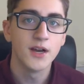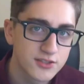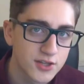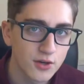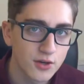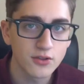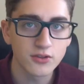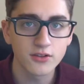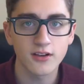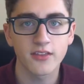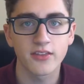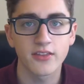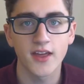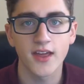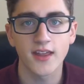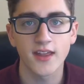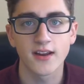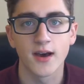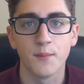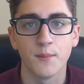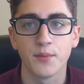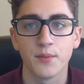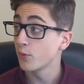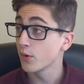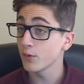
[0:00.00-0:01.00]
Don't look that
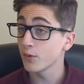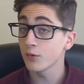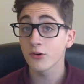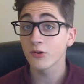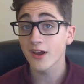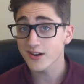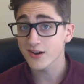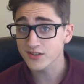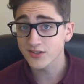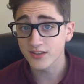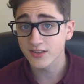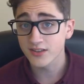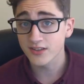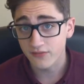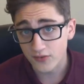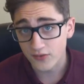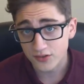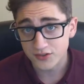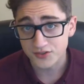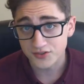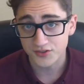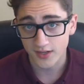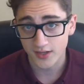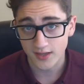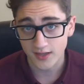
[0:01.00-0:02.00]
up. We were actually the
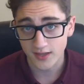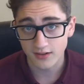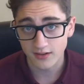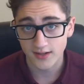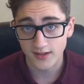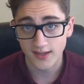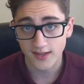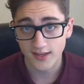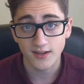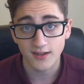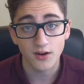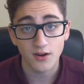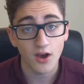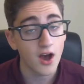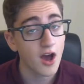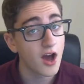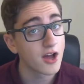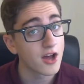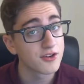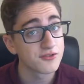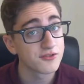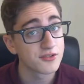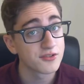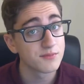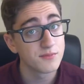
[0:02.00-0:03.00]
first channel to hit
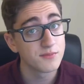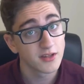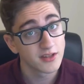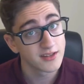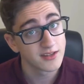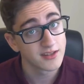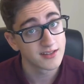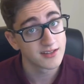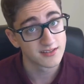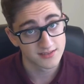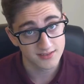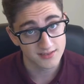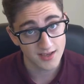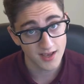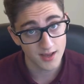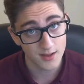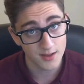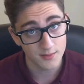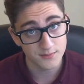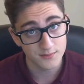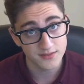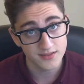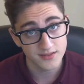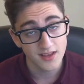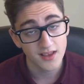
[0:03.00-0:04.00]
100 million
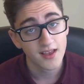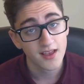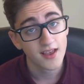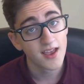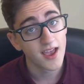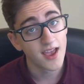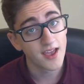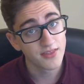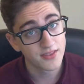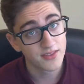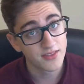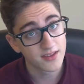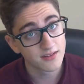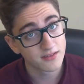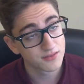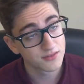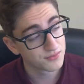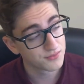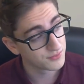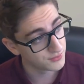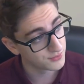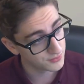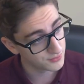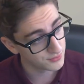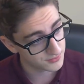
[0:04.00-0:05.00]
subs and then
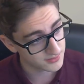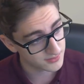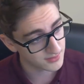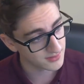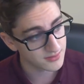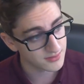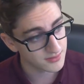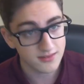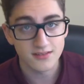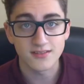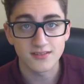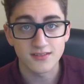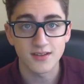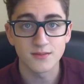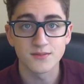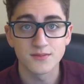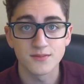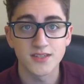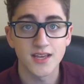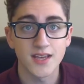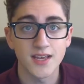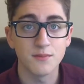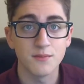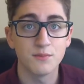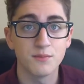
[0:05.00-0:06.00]
lose it in the same
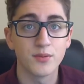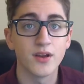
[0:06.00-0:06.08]
day.